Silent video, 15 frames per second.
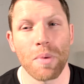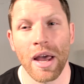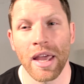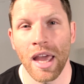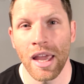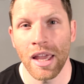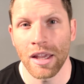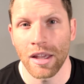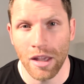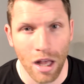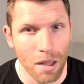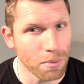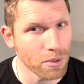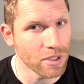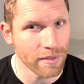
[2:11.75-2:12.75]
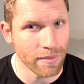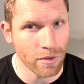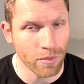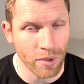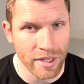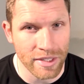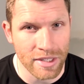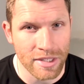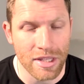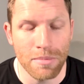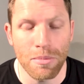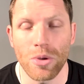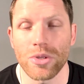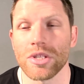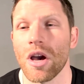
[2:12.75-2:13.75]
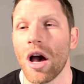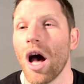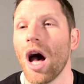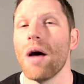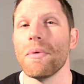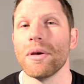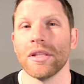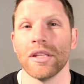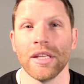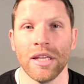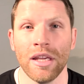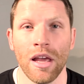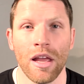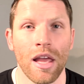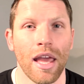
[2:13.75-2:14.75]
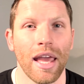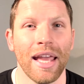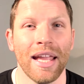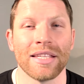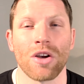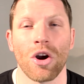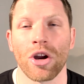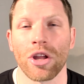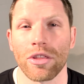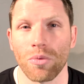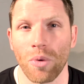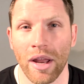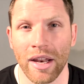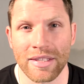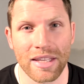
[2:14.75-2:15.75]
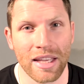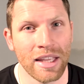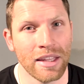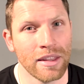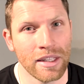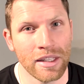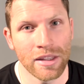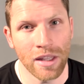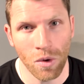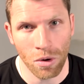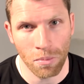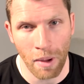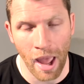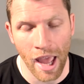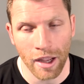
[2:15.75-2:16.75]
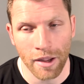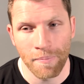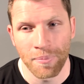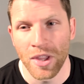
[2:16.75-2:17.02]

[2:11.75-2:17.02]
by a couple different reasons. The most commonly is arthritis in the lower back.